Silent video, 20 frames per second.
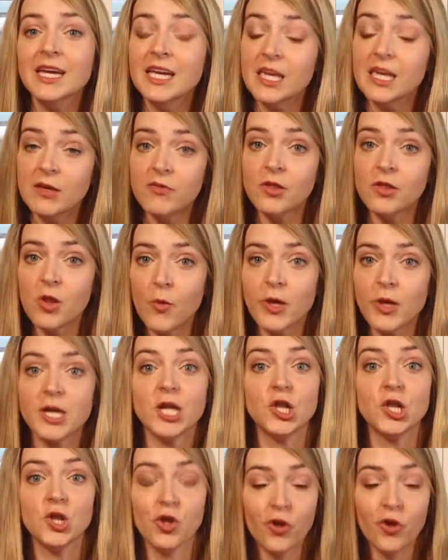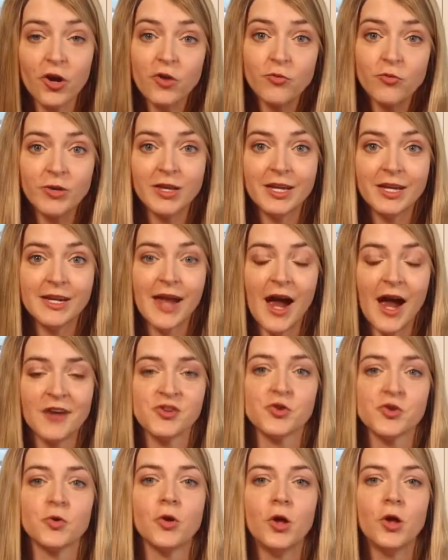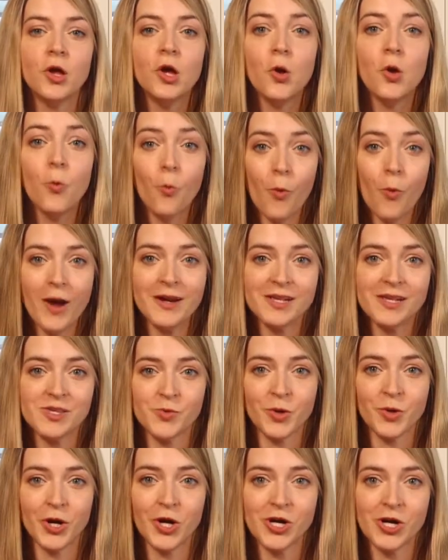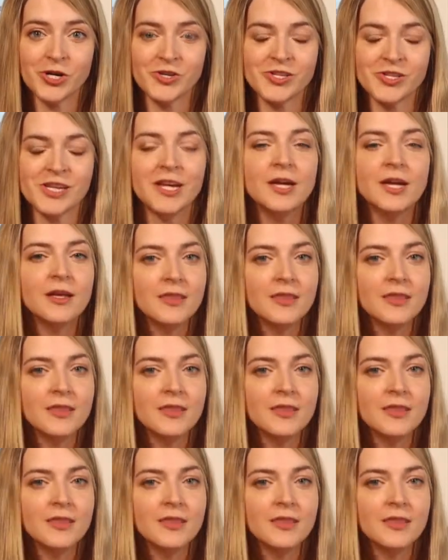even though it can look really natural when it's rehearsed.